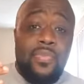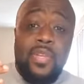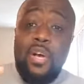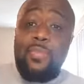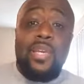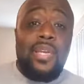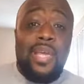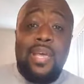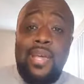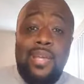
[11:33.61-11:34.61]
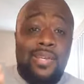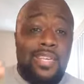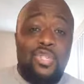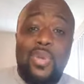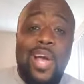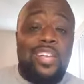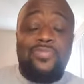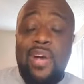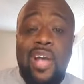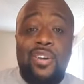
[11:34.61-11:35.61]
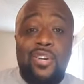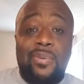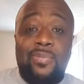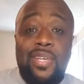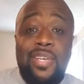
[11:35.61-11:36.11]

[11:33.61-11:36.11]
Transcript: come in and get you guys fired up.